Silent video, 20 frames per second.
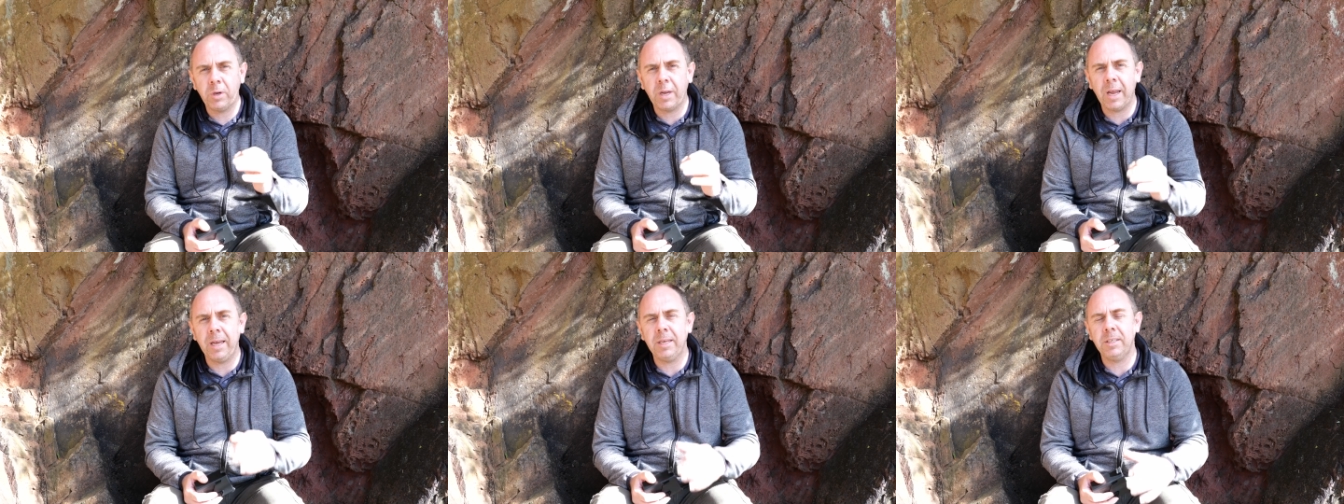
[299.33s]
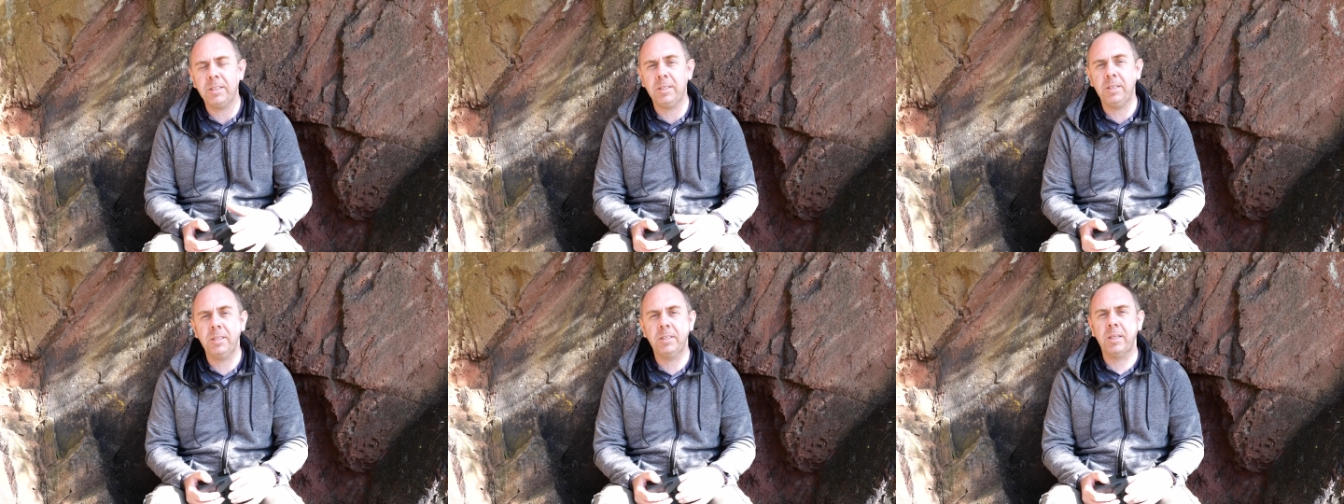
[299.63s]

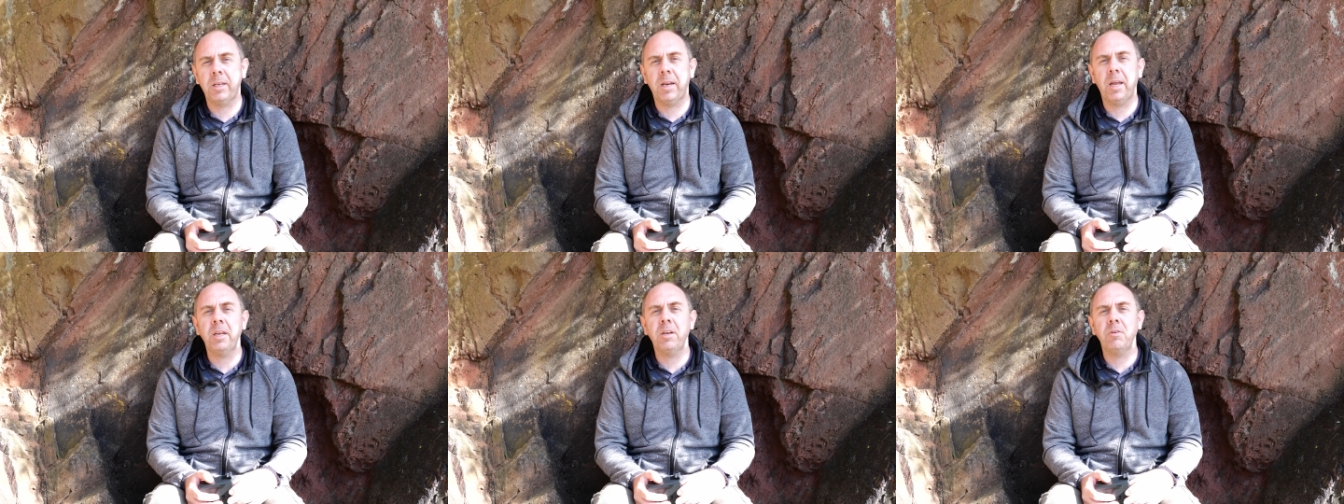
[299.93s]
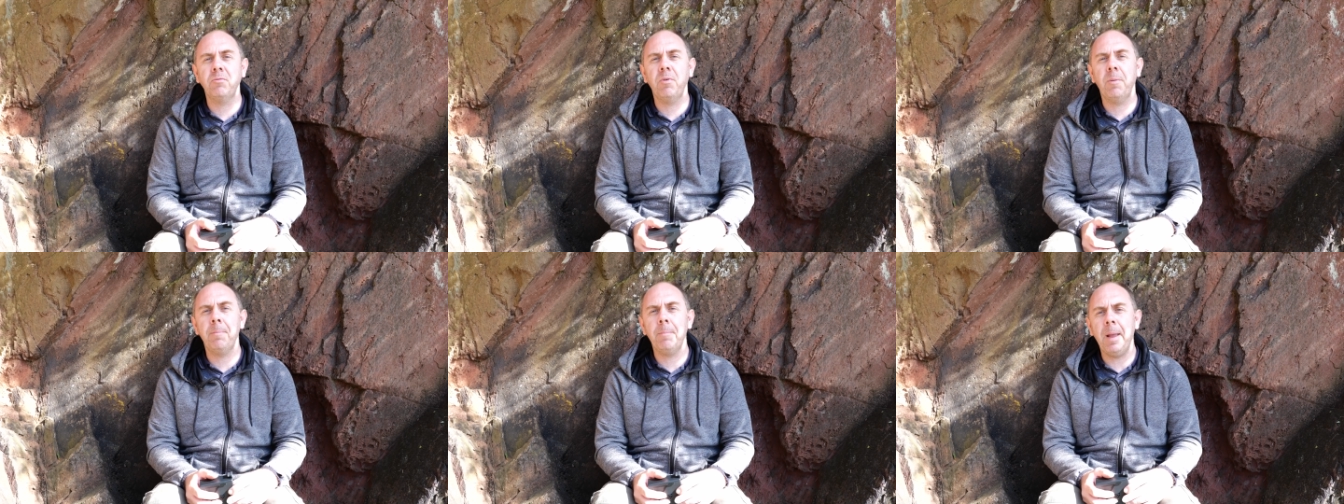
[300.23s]
cases that I
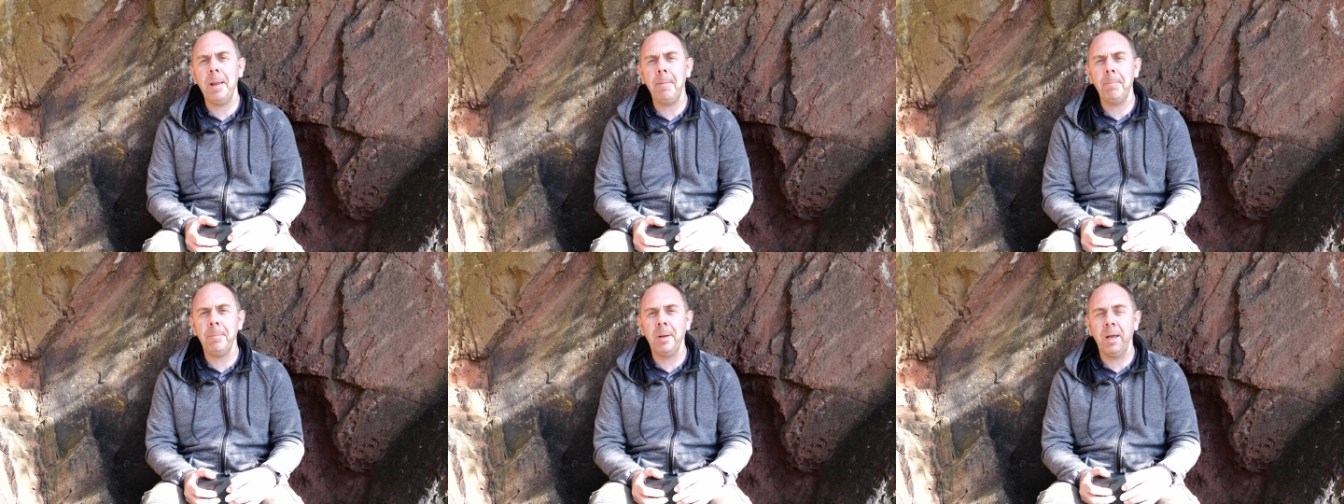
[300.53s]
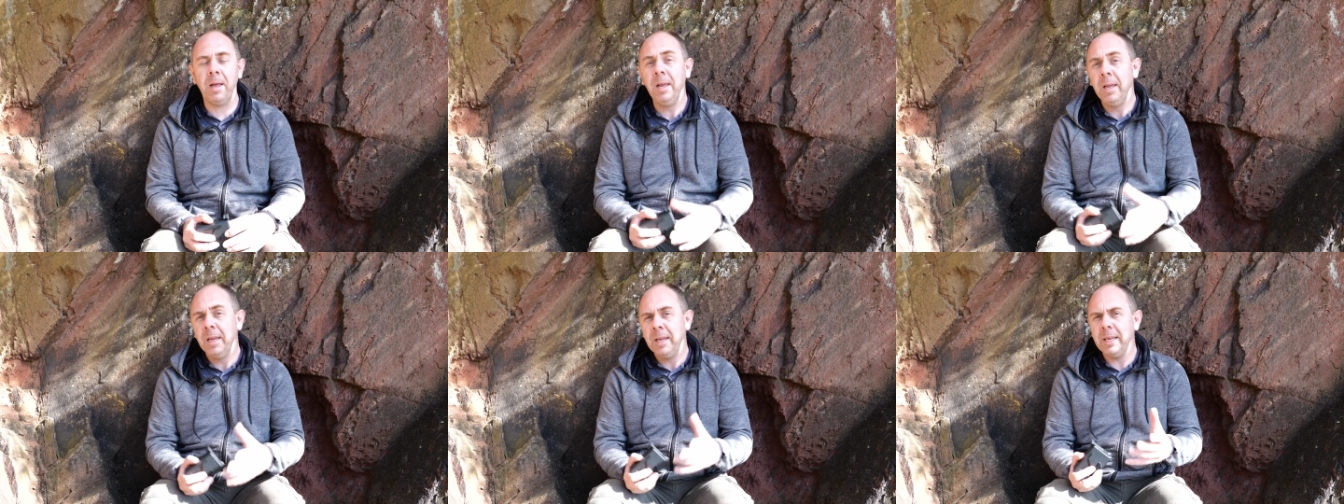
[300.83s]
can
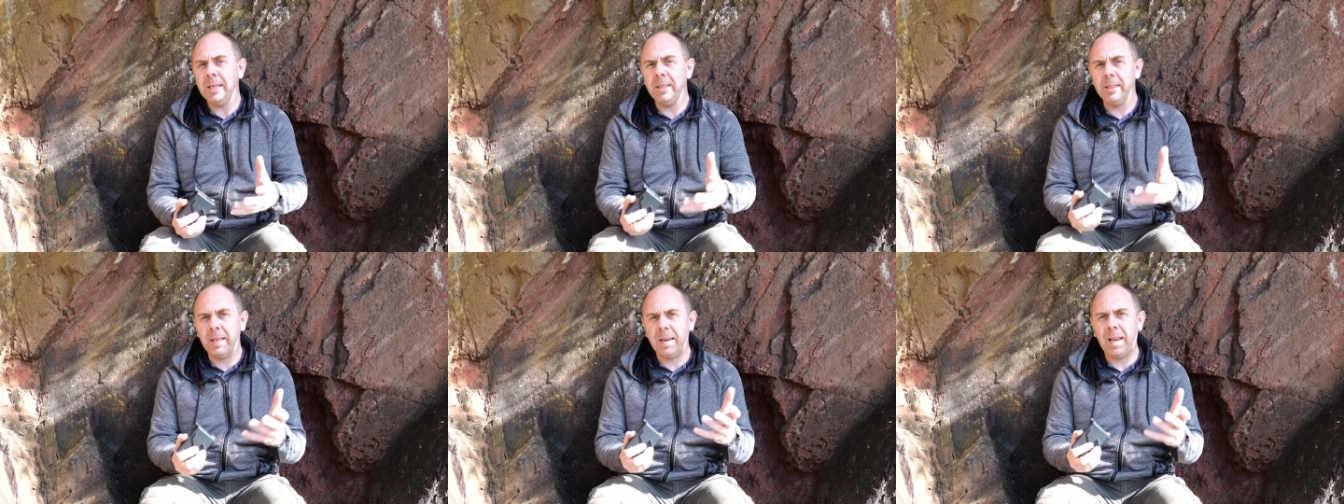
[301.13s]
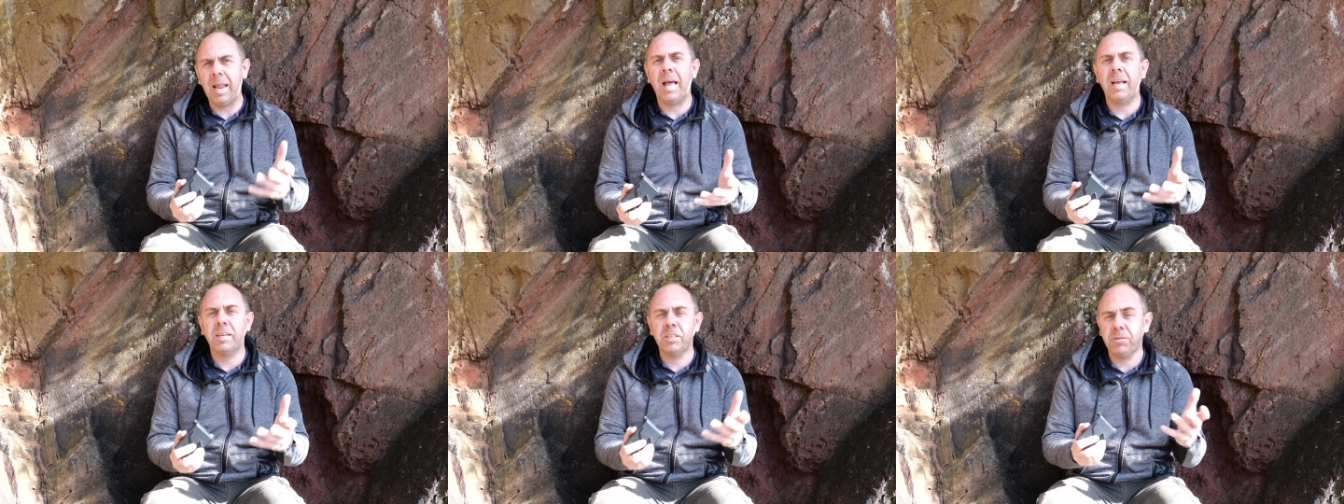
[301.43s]
remember in the
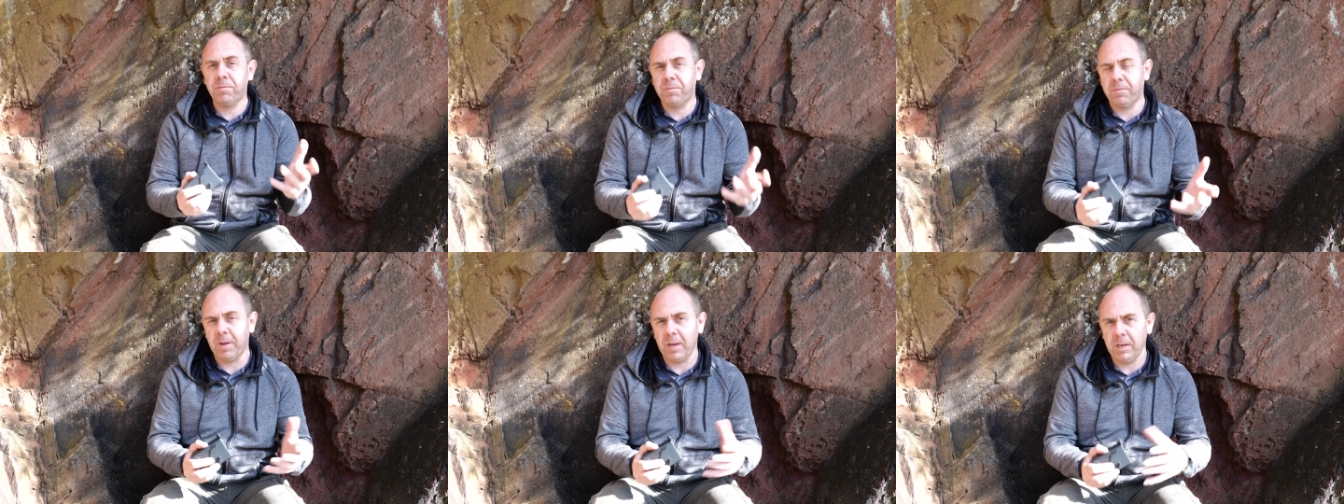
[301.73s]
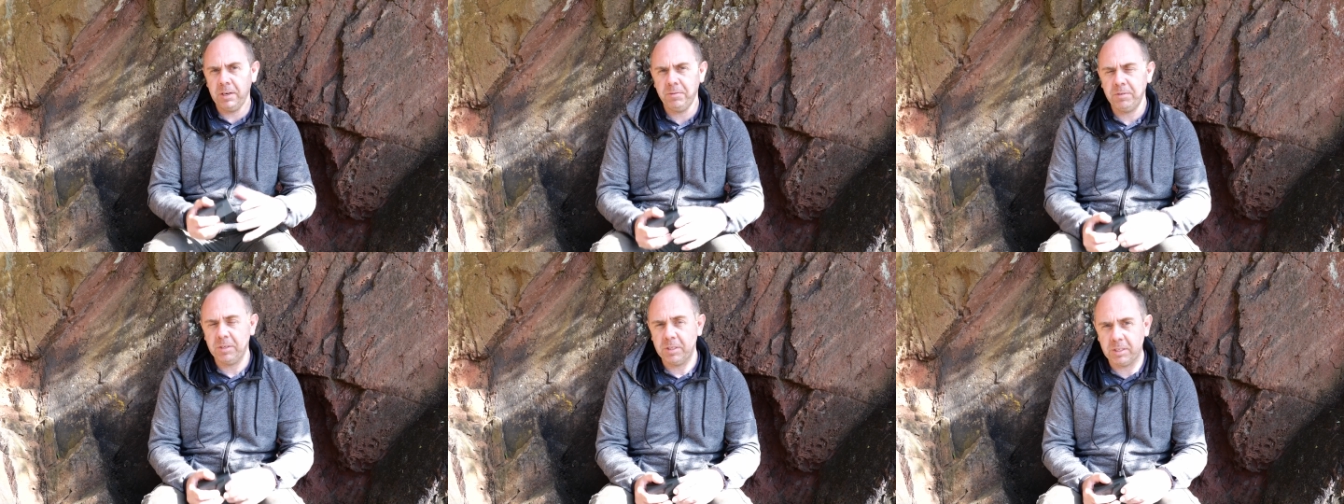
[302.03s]
last
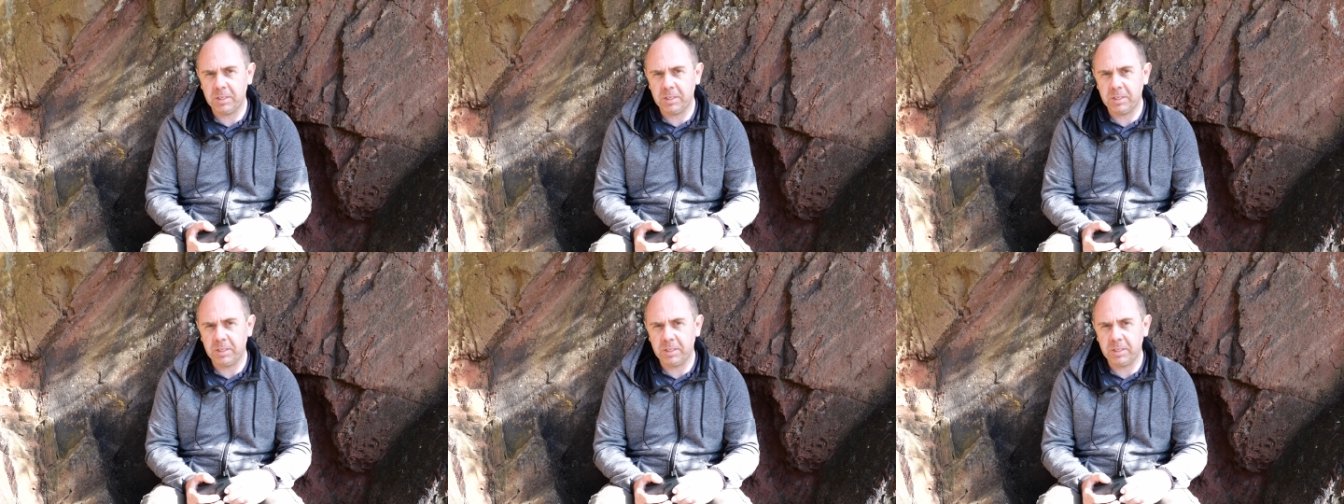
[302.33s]
five to